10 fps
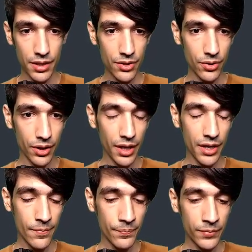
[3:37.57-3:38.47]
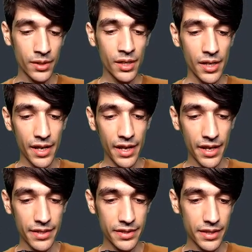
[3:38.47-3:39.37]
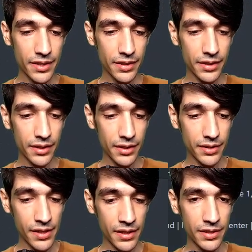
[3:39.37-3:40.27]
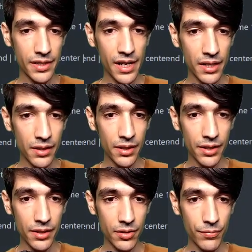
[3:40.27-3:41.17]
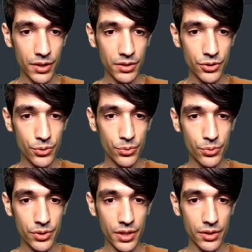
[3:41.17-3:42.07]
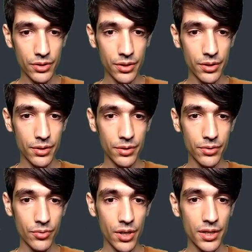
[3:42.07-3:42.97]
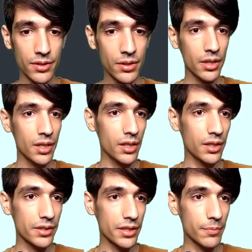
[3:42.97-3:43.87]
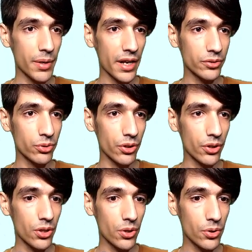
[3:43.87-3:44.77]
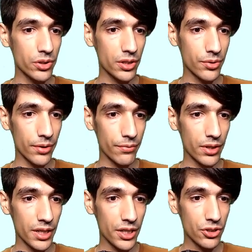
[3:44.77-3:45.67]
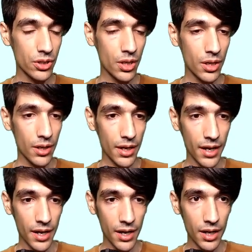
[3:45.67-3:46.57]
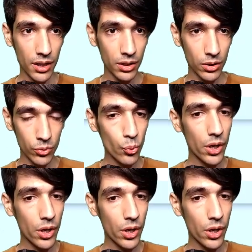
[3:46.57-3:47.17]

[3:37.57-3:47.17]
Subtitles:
okay, and set the text align of it to center, right? Let's get back to our code, hit refresh, and why